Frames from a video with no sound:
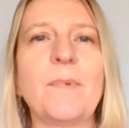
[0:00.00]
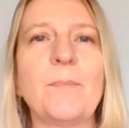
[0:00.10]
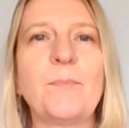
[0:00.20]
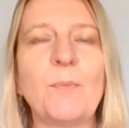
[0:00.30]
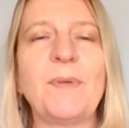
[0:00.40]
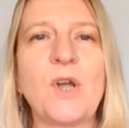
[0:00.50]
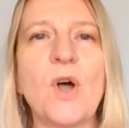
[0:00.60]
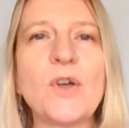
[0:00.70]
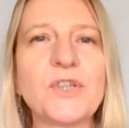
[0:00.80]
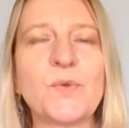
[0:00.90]
But
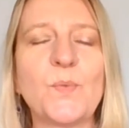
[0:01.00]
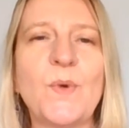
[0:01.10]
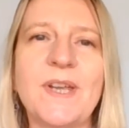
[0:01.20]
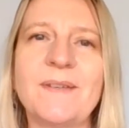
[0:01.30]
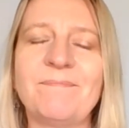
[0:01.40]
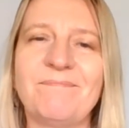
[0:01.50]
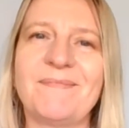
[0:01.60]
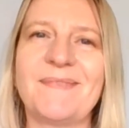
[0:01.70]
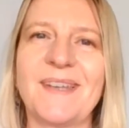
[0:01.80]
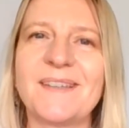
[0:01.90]
because we're
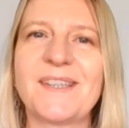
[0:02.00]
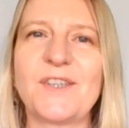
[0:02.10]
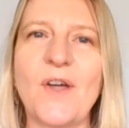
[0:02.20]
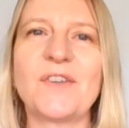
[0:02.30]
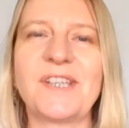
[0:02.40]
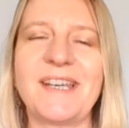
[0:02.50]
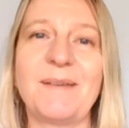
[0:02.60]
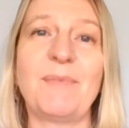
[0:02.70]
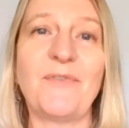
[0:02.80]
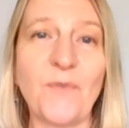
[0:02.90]

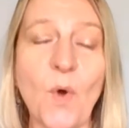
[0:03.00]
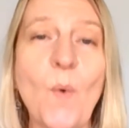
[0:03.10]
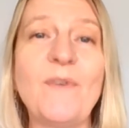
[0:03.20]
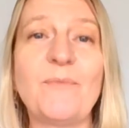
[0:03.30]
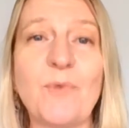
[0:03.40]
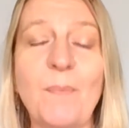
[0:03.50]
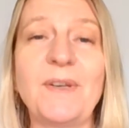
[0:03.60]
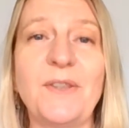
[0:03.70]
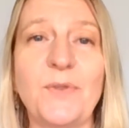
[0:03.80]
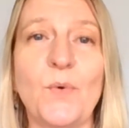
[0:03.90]
starting before we've
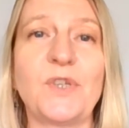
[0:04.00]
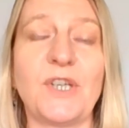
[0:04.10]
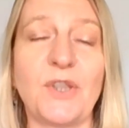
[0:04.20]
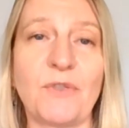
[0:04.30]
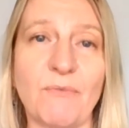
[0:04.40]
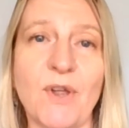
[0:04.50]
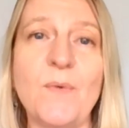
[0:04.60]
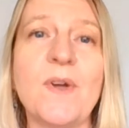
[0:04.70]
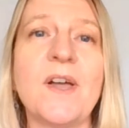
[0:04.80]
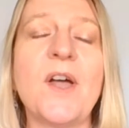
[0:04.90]
properly thought it
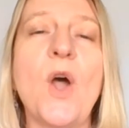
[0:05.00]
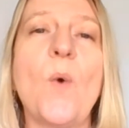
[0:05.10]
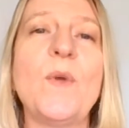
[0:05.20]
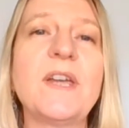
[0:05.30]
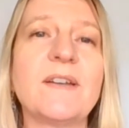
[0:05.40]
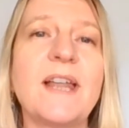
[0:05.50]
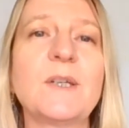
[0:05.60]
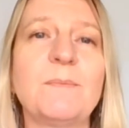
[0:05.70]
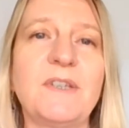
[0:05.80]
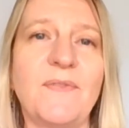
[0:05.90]
through, we can
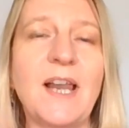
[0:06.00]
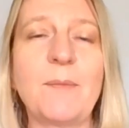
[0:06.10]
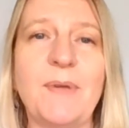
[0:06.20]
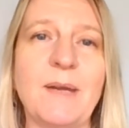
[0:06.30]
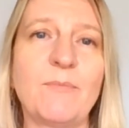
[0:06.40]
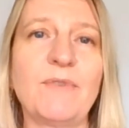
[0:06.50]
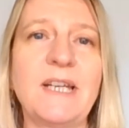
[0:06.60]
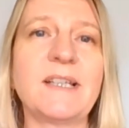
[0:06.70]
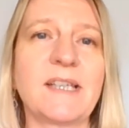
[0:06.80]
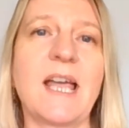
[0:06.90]
end up developing
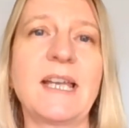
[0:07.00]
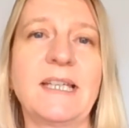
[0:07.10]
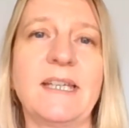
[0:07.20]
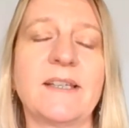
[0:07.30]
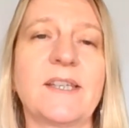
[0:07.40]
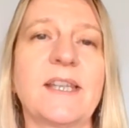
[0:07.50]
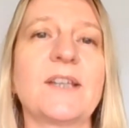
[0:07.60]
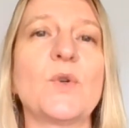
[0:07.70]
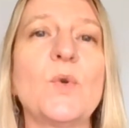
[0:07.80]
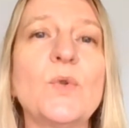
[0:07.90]
brilliant ideas
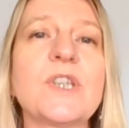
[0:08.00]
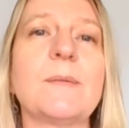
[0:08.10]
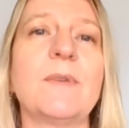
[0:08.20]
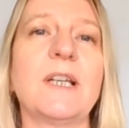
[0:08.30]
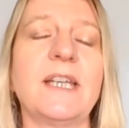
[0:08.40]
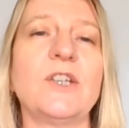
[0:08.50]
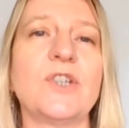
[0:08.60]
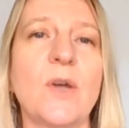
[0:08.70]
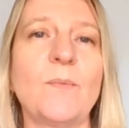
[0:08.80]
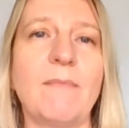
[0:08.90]
that ultimately
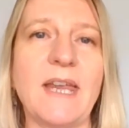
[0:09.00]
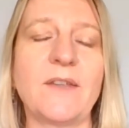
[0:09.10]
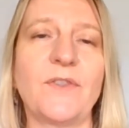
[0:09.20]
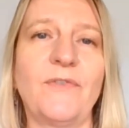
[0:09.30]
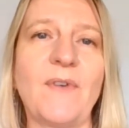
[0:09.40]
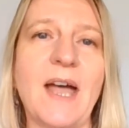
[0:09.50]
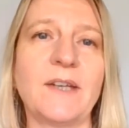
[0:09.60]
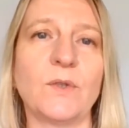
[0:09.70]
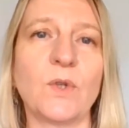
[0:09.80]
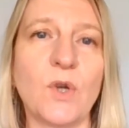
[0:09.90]
don't make the
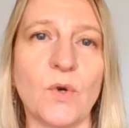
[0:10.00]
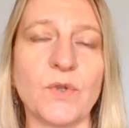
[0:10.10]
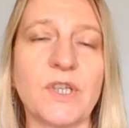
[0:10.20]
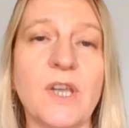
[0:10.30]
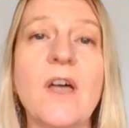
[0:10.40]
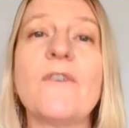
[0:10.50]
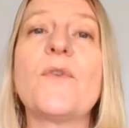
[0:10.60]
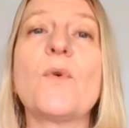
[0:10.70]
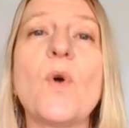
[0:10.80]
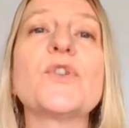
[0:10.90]
final cut
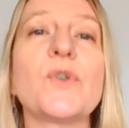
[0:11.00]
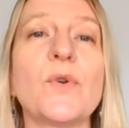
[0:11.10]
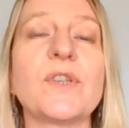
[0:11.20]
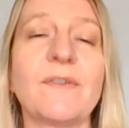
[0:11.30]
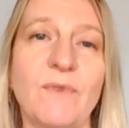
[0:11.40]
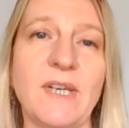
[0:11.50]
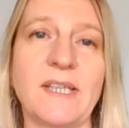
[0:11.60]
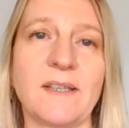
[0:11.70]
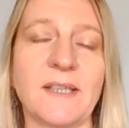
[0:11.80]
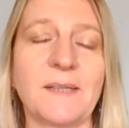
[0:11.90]
for all sorts of
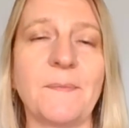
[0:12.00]
reasons.